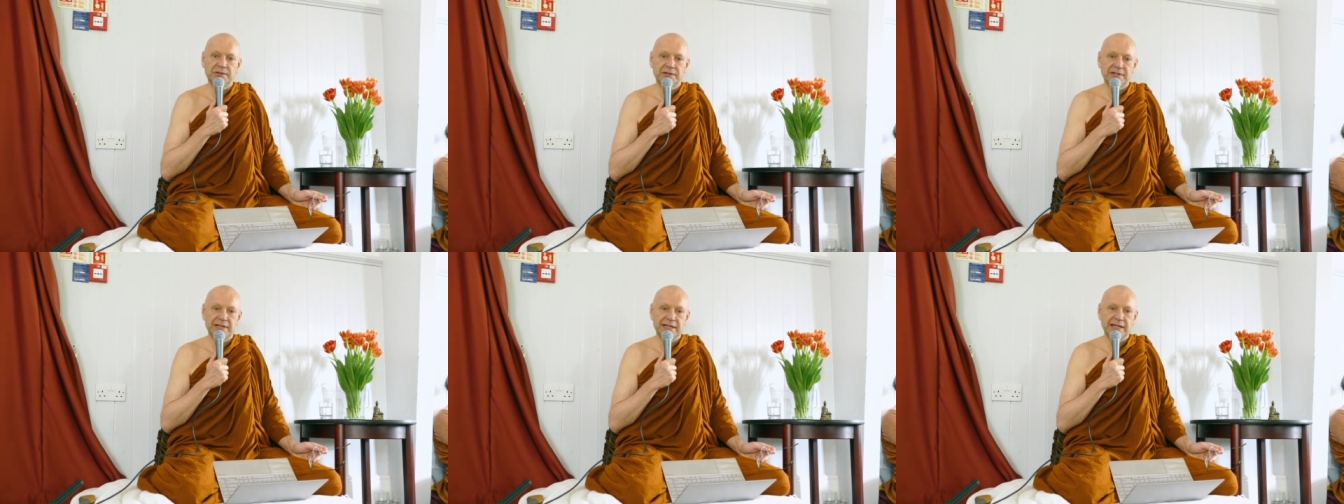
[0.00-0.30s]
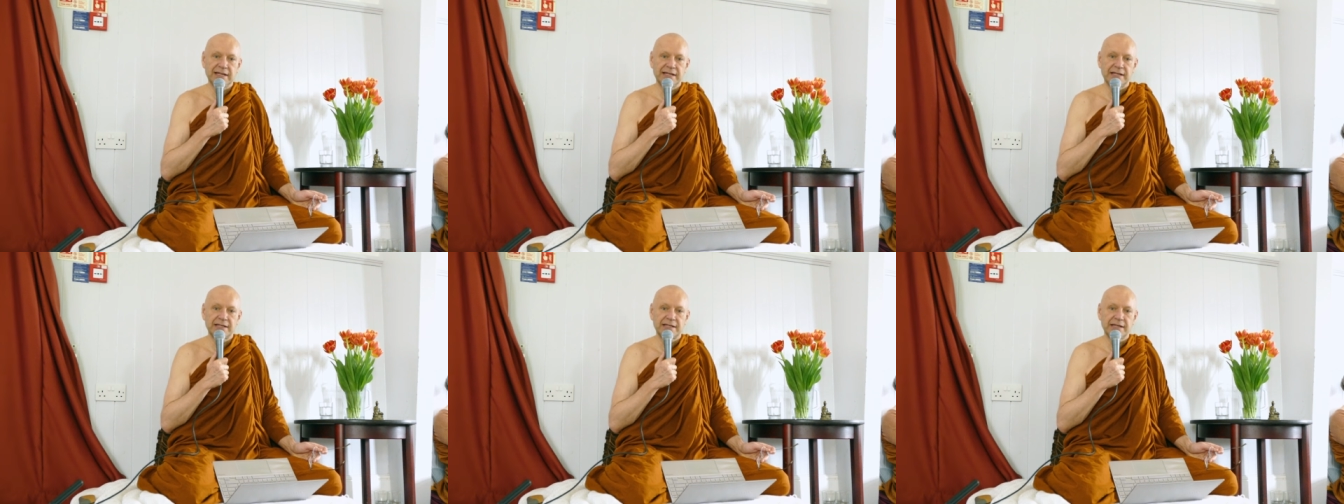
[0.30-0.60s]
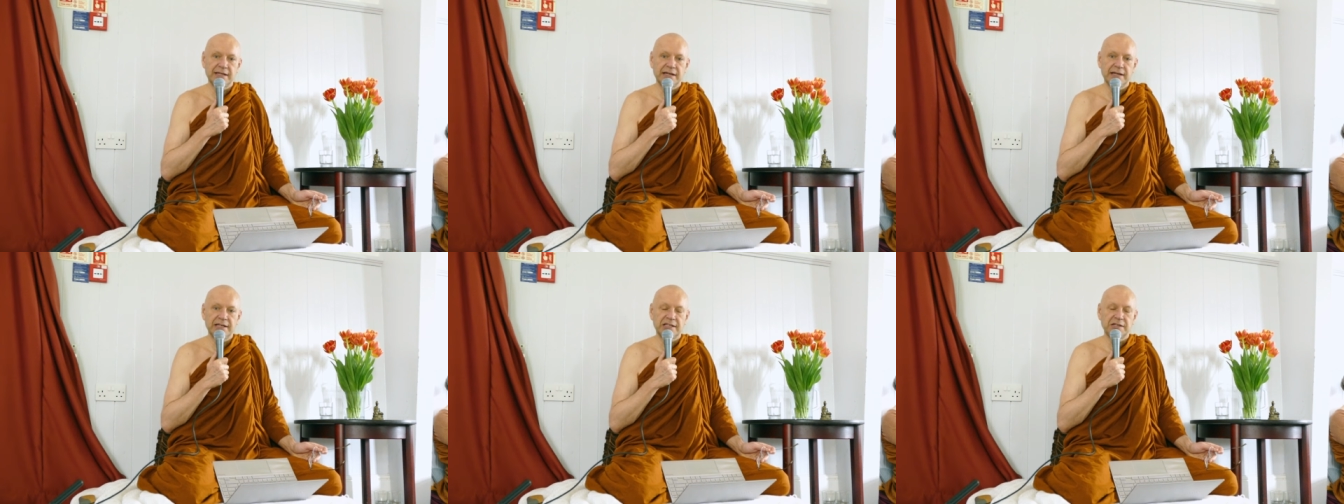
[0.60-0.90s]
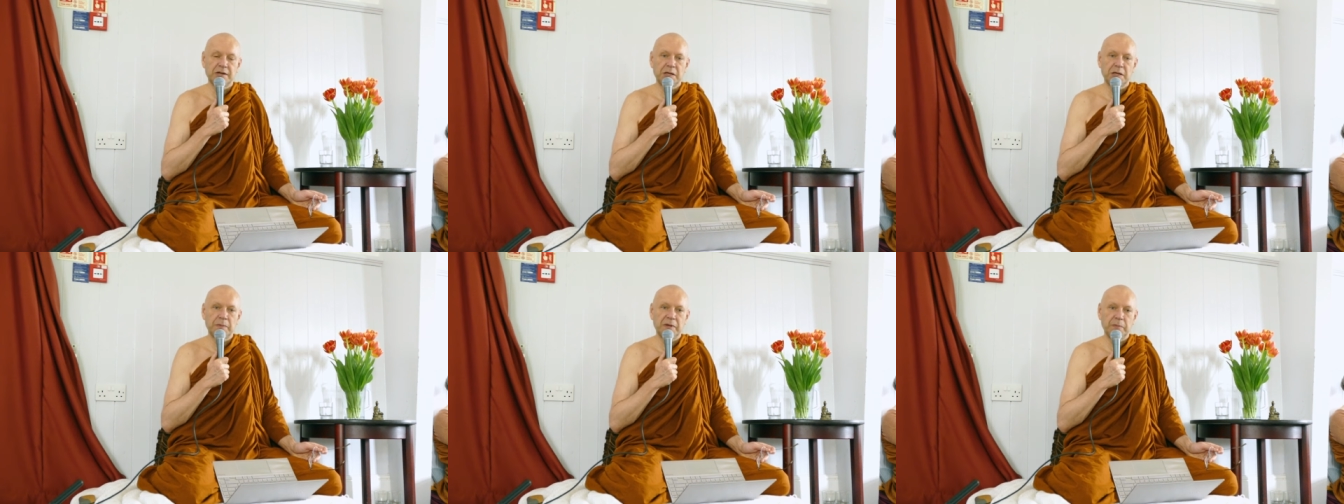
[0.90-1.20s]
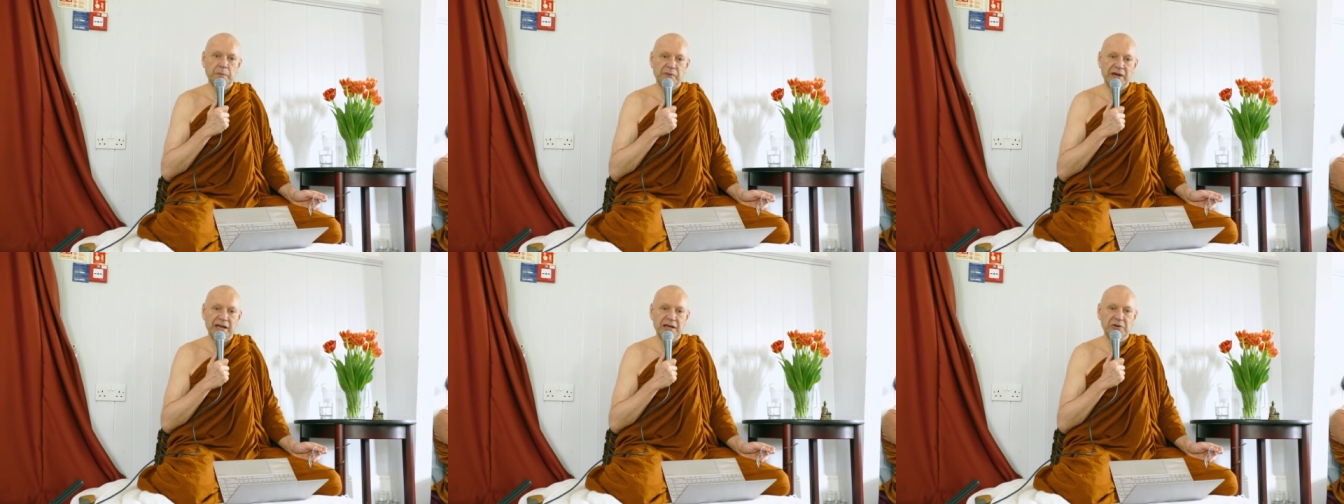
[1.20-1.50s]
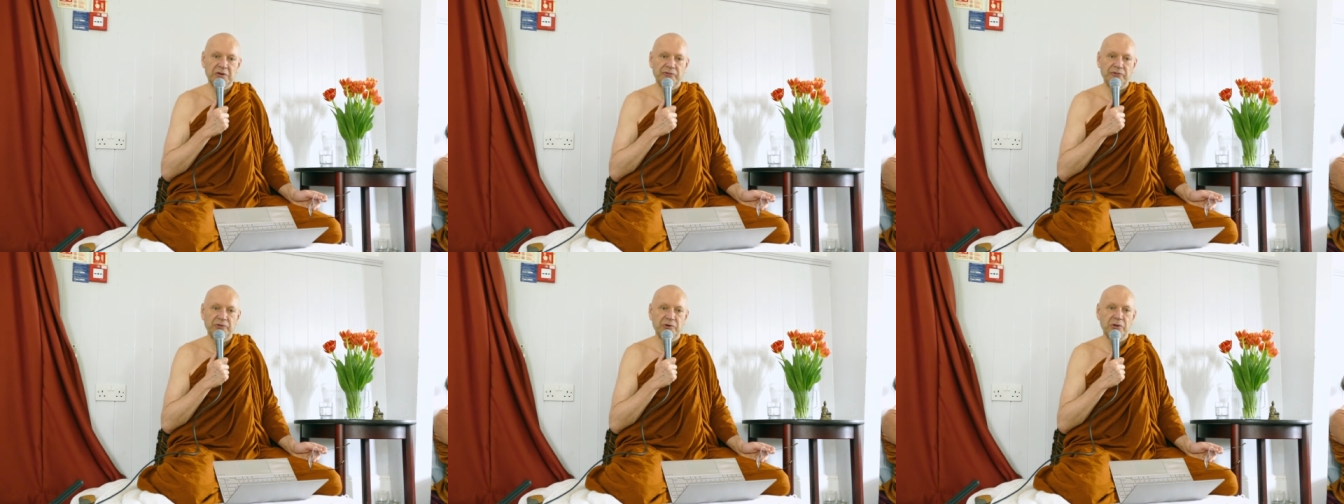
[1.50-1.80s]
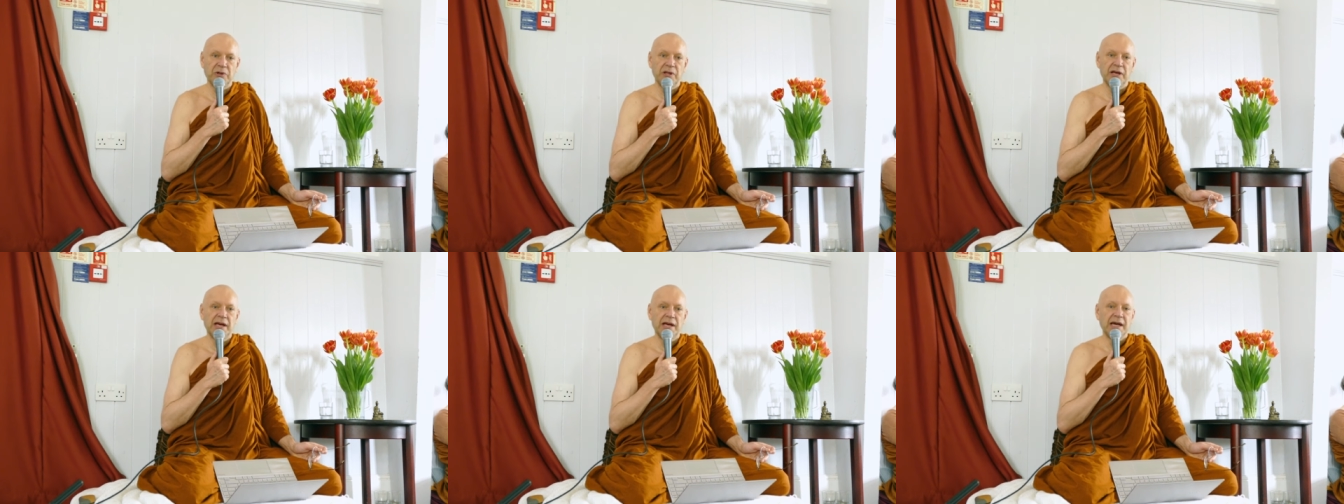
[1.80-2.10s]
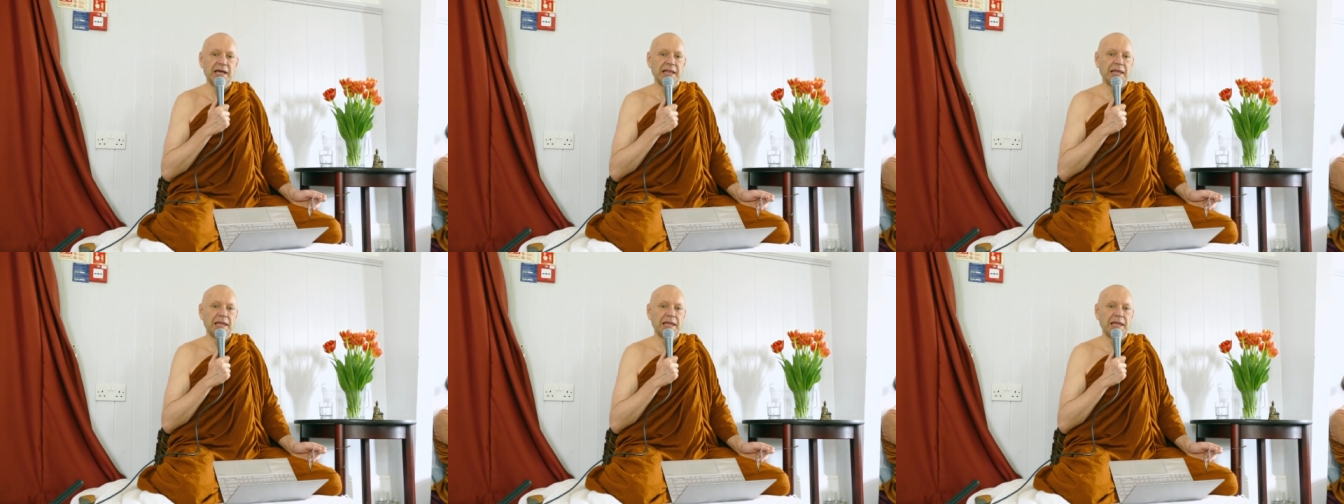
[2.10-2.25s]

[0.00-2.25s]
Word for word: to teach. It's going to be painful.